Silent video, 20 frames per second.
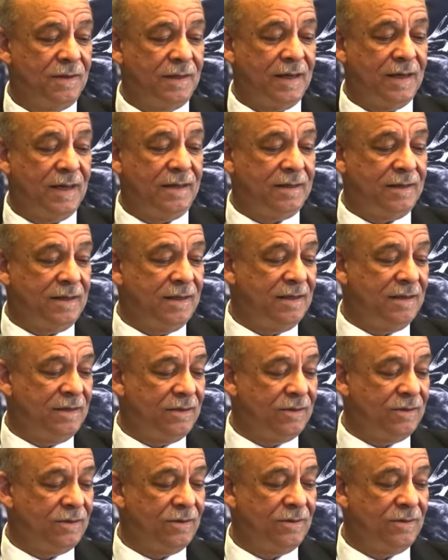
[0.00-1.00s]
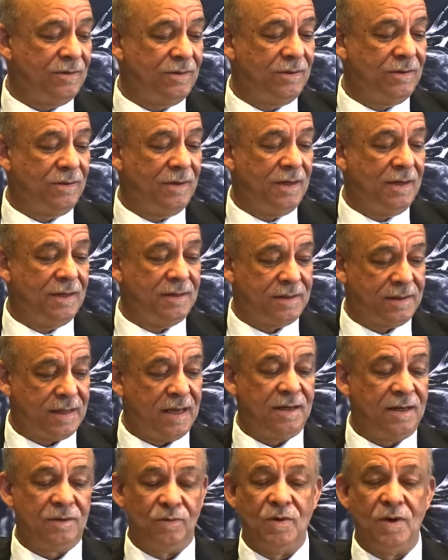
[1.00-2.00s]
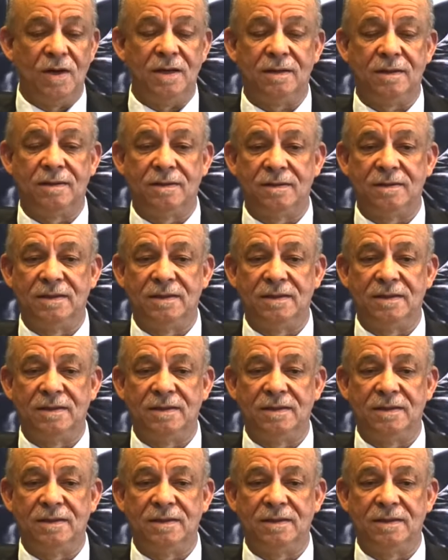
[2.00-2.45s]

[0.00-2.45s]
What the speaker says: get into state work.